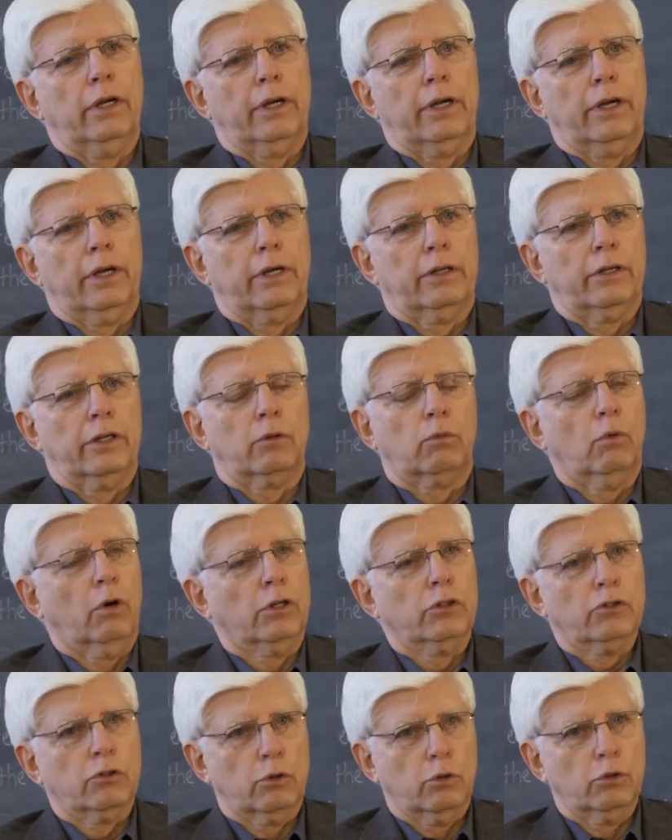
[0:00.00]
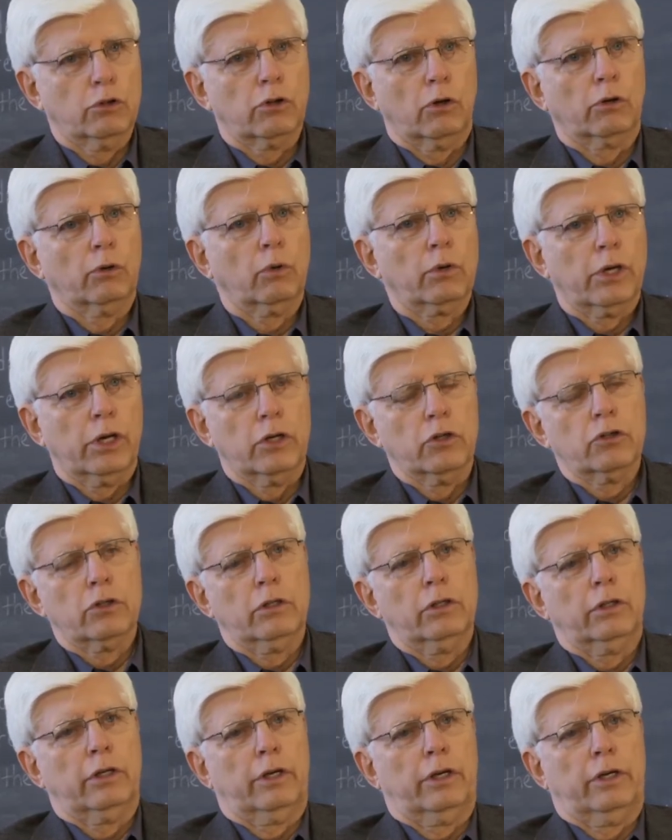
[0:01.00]
and it was used on
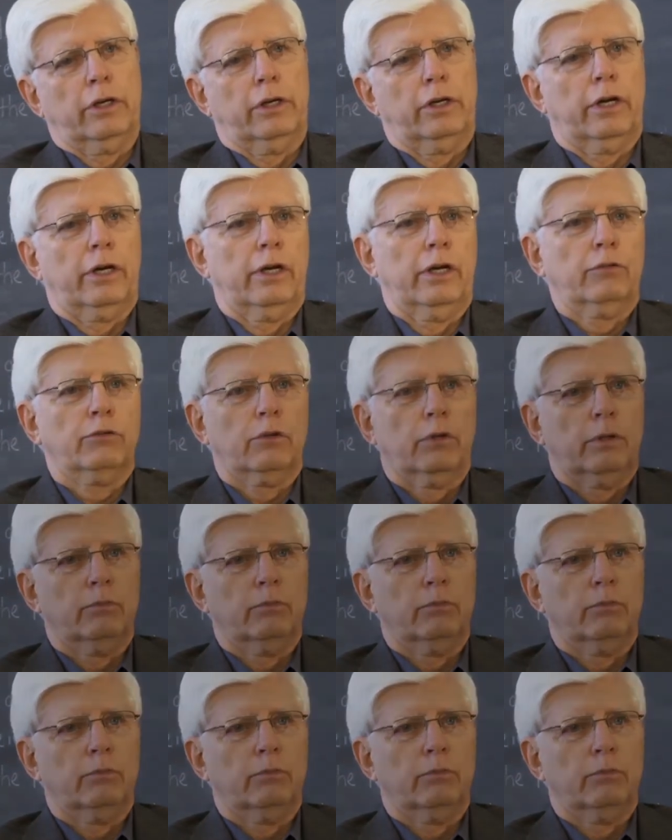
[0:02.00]
occasion, and I, and I have to